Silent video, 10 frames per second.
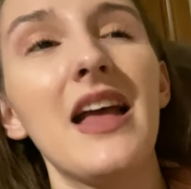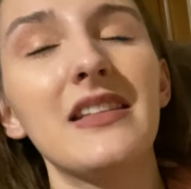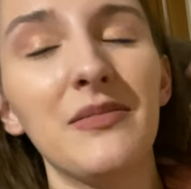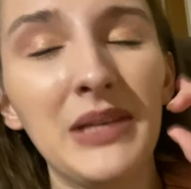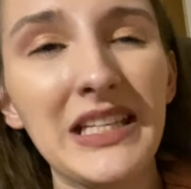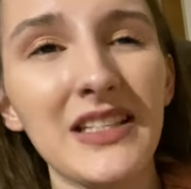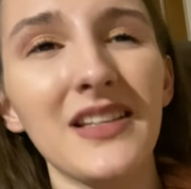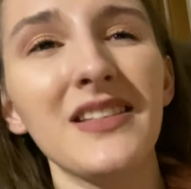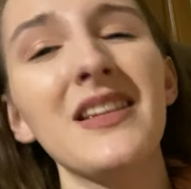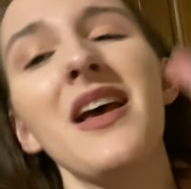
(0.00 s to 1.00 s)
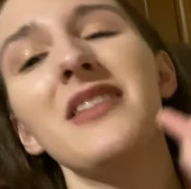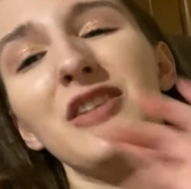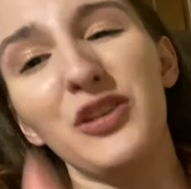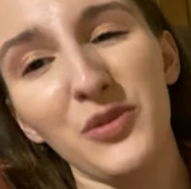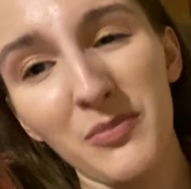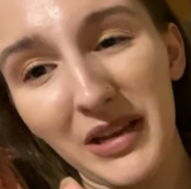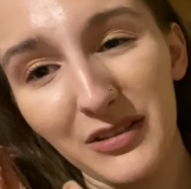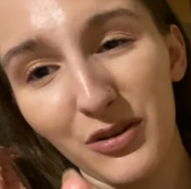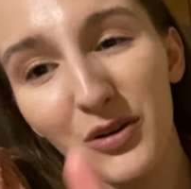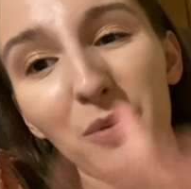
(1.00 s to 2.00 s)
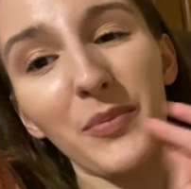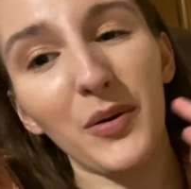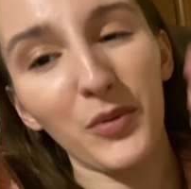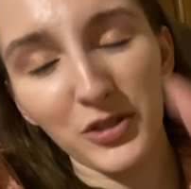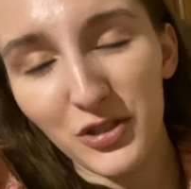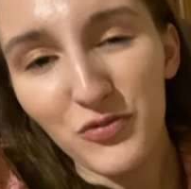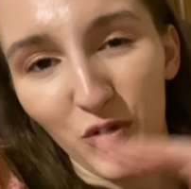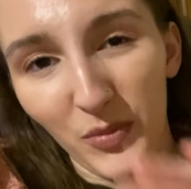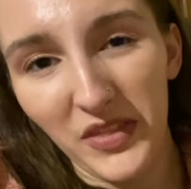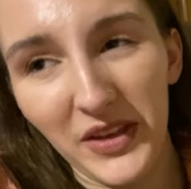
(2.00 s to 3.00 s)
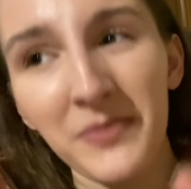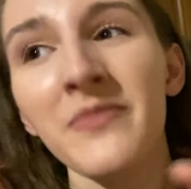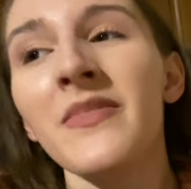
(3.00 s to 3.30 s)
To me it does, to you it might not, but we'll just roll with it.